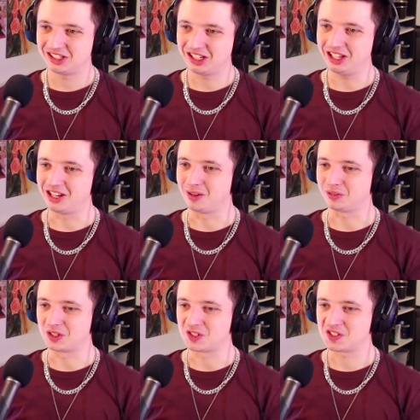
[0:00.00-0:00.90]
I love
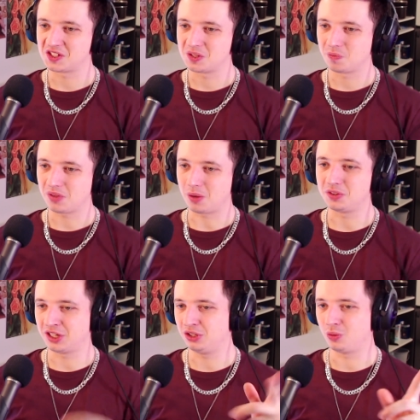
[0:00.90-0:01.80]
this. I will
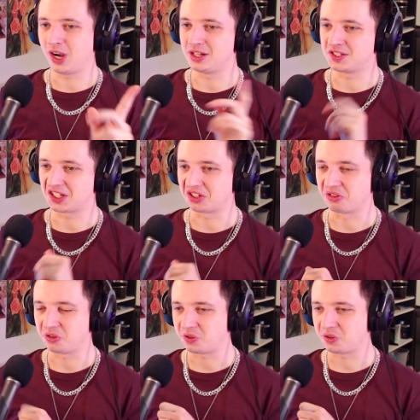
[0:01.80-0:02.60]
tell you why in a second.